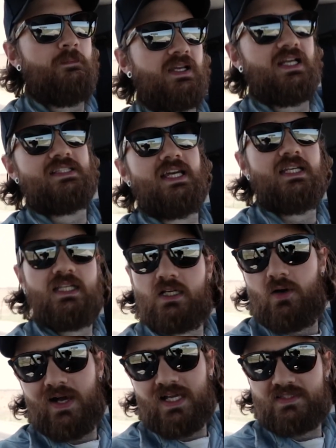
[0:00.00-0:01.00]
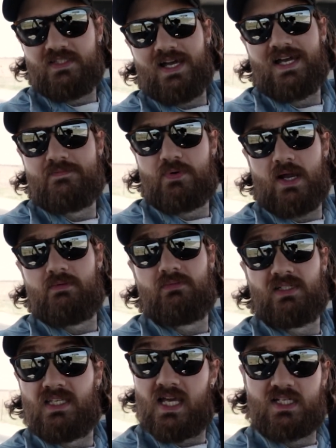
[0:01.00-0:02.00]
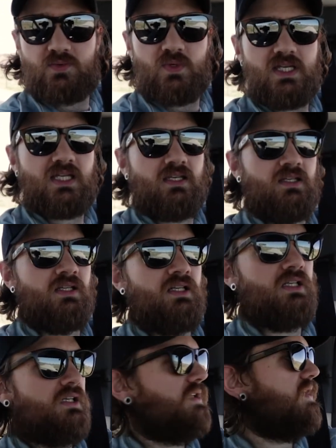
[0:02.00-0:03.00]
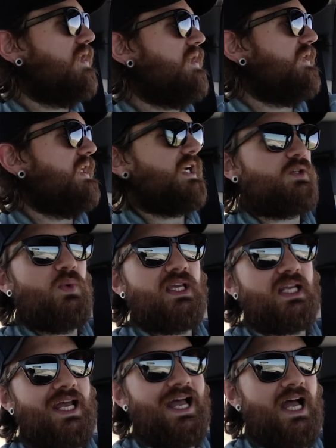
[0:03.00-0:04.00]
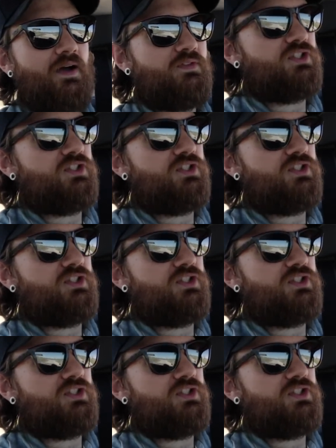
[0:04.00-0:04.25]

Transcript: because they need to go outside probably next week, the next week and a half.